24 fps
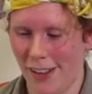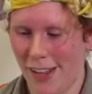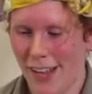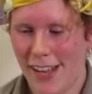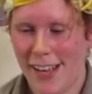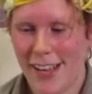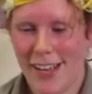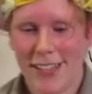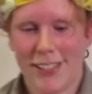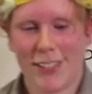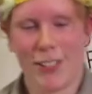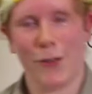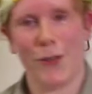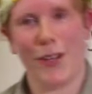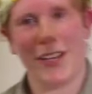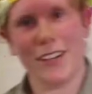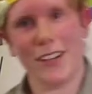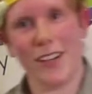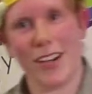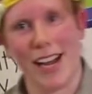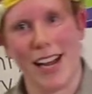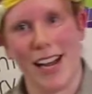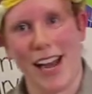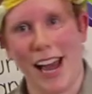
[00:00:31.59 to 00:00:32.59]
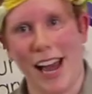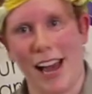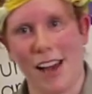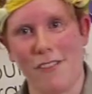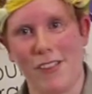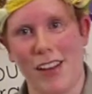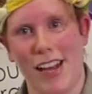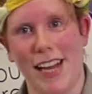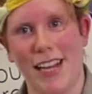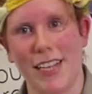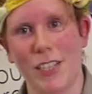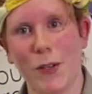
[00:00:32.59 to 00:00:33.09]
So here I have
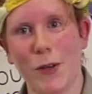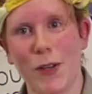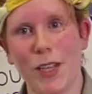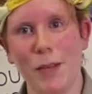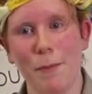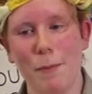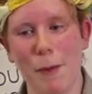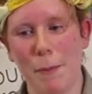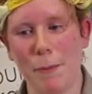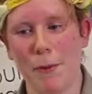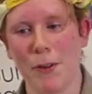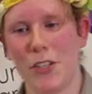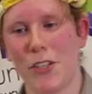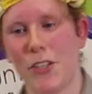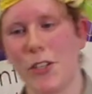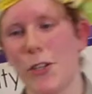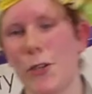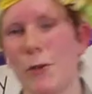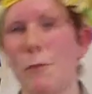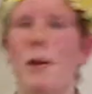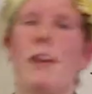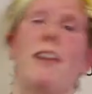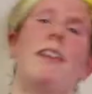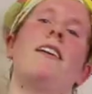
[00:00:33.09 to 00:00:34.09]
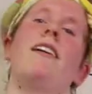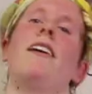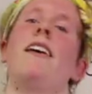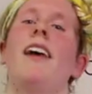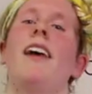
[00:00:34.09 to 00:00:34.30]
a toilet paper tube,